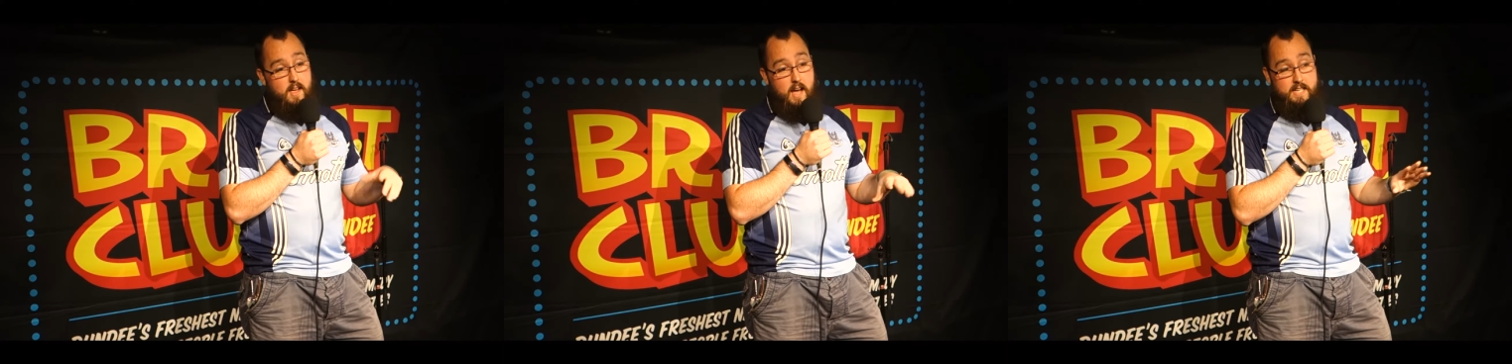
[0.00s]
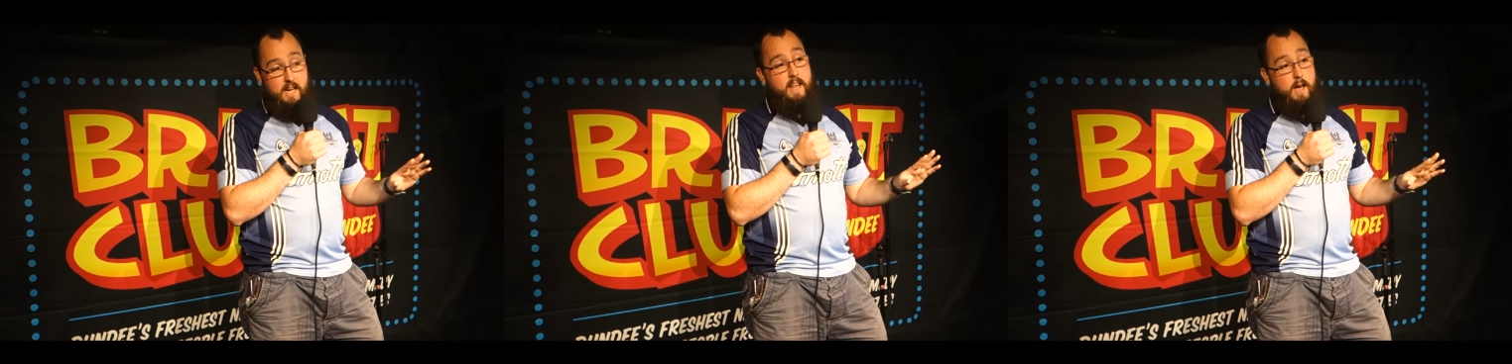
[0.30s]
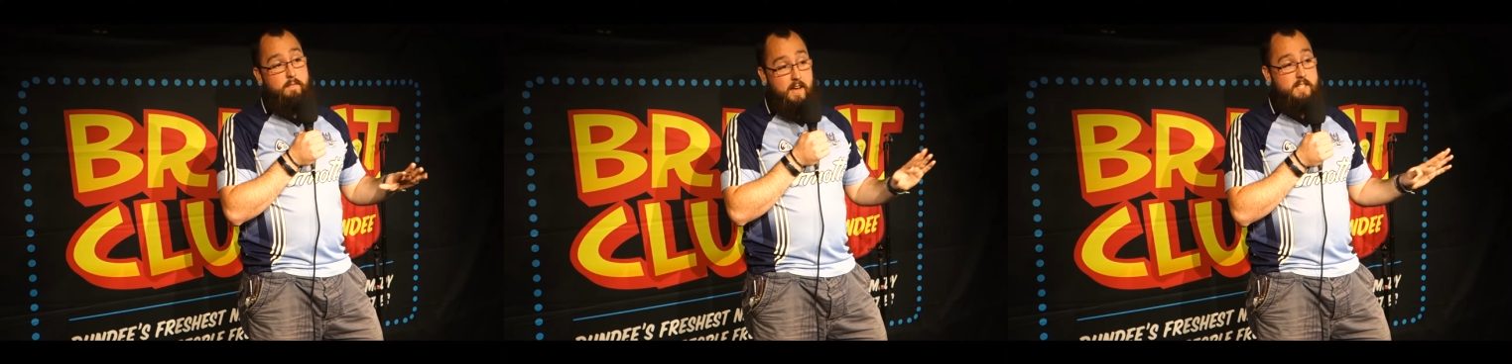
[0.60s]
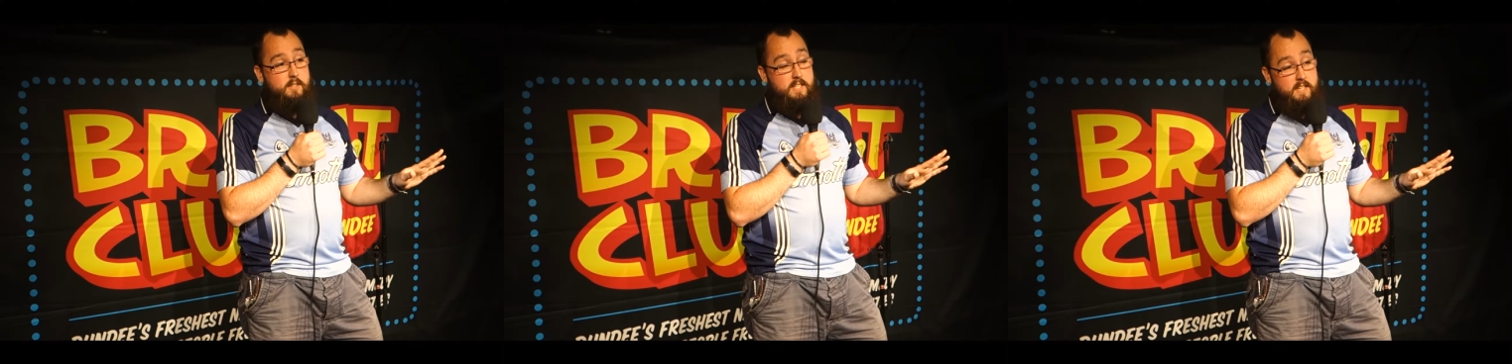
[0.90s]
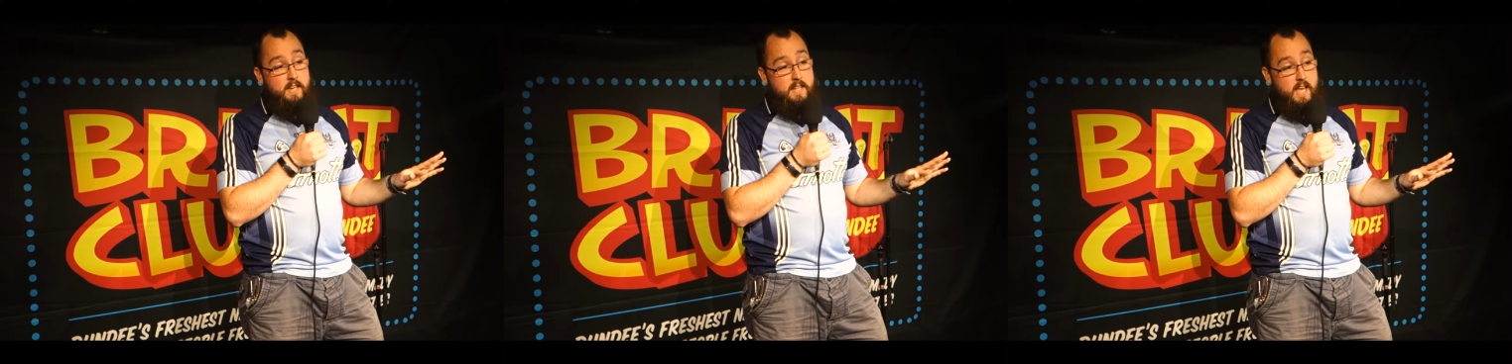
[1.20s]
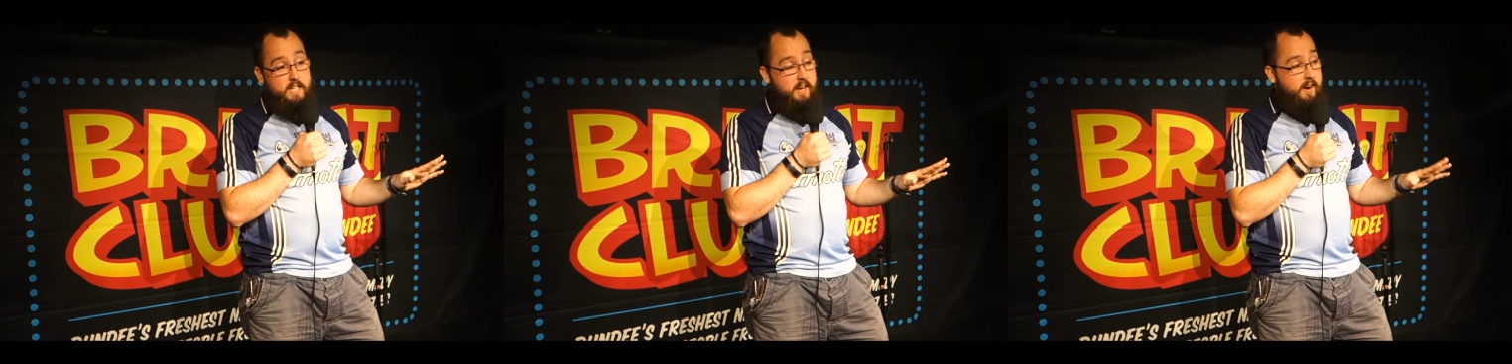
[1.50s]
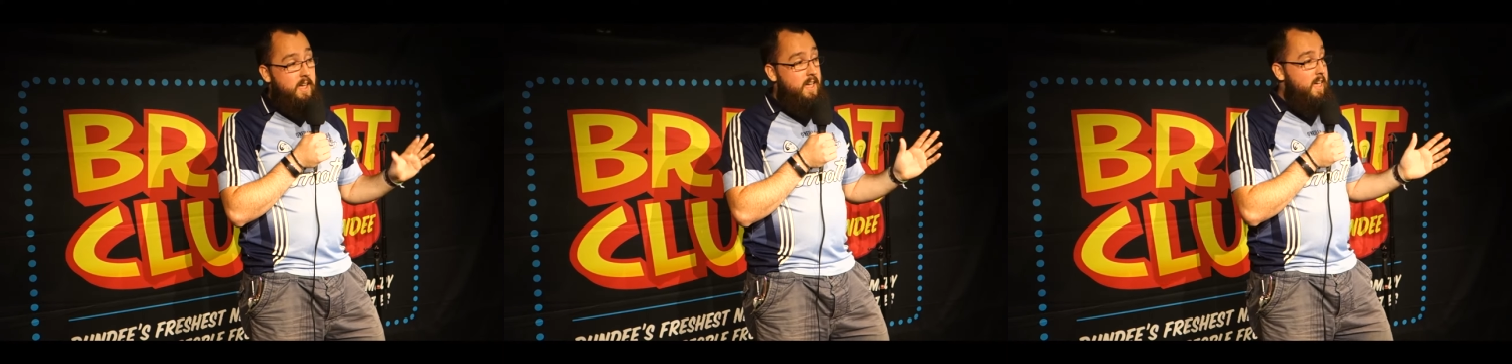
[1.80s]
I can tell you now, vexels isn't in the
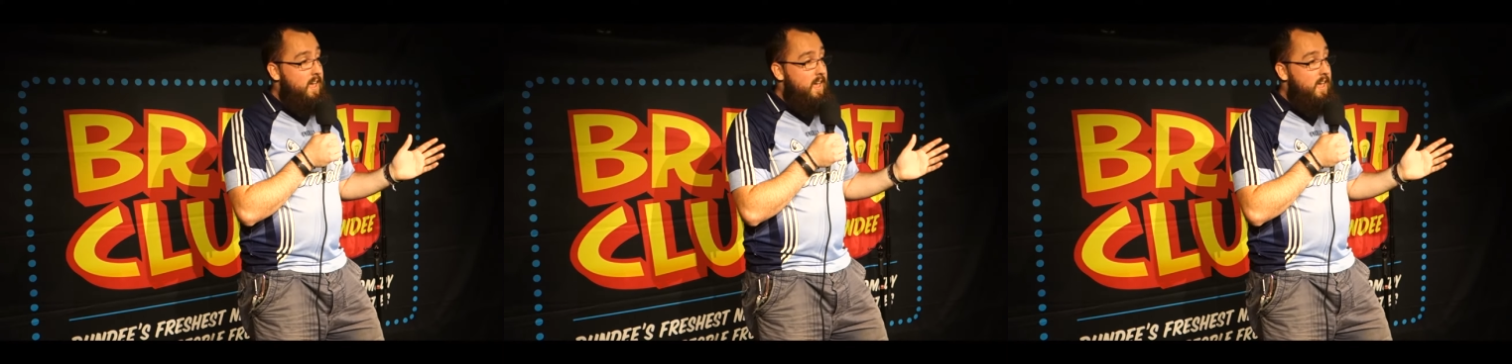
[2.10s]
dictionary.